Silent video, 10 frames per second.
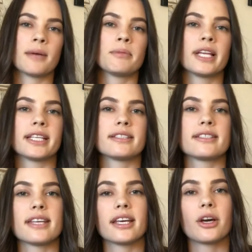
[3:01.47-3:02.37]
I planned to
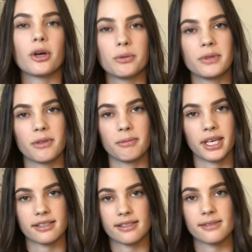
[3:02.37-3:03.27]
take it home with me
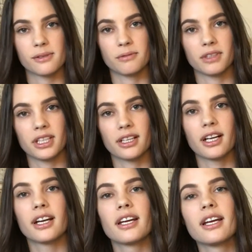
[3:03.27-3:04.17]
as a
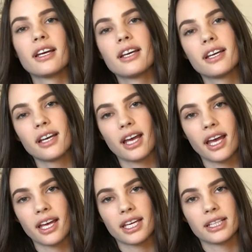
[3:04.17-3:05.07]
souvenir.
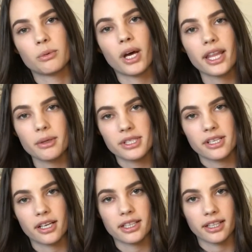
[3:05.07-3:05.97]
And while I was
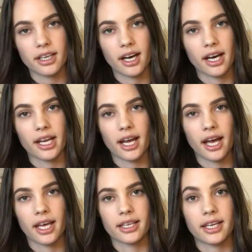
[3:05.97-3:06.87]
talking to God,
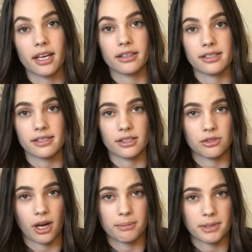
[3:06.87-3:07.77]
I carelessly
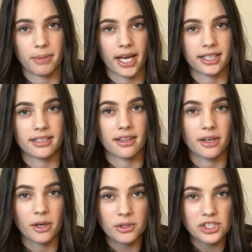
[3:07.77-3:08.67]
dropped it back into
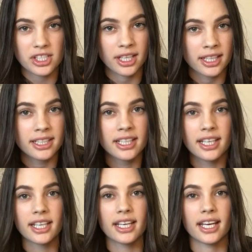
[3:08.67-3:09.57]
the ocean,
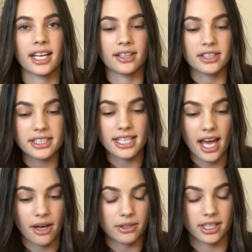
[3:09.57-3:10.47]
and I looked
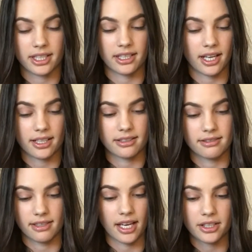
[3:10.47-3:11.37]
down, and
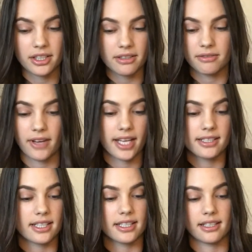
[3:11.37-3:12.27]
I couldn't find
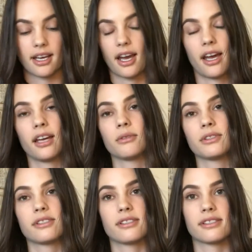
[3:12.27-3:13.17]
it. I
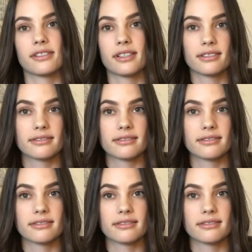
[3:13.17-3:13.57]
was just